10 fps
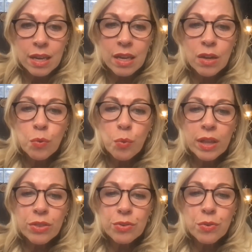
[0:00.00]
He
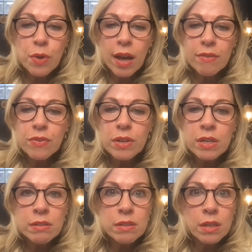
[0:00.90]
went through
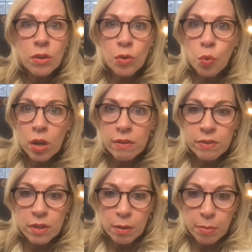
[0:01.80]
every single one
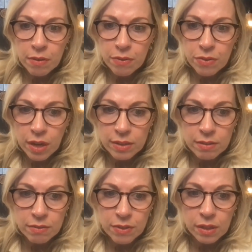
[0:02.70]
of the above
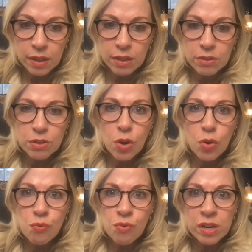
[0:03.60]
thoughts and feelings,
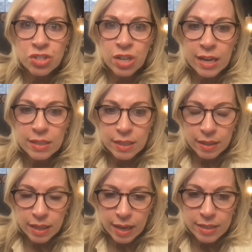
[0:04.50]

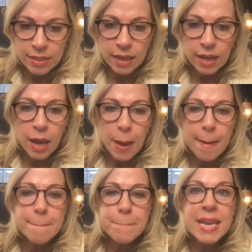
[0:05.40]
rejecting the idea,
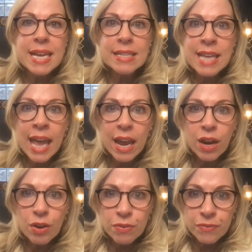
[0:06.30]
being
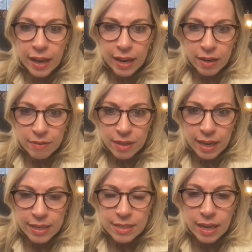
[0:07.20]
terrified of
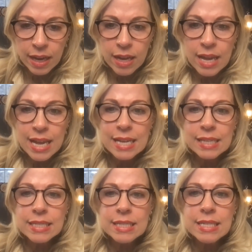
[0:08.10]
the idea,
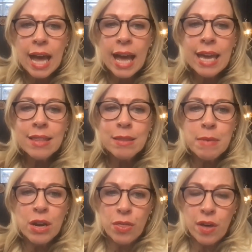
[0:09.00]
denying the
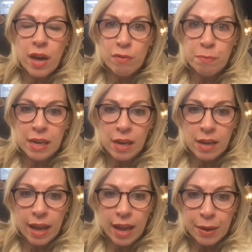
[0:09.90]
mere thought of
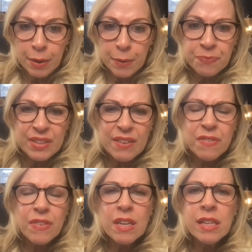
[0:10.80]
being gay,
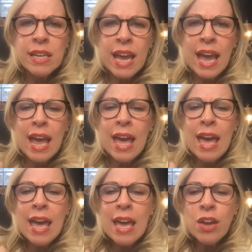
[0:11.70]
feeling
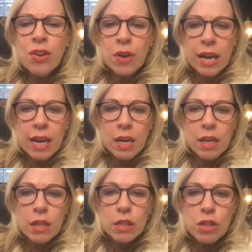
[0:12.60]
angry,
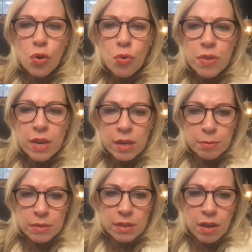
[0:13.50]
loathing
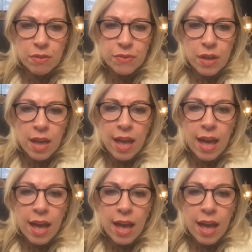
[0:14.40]
himself,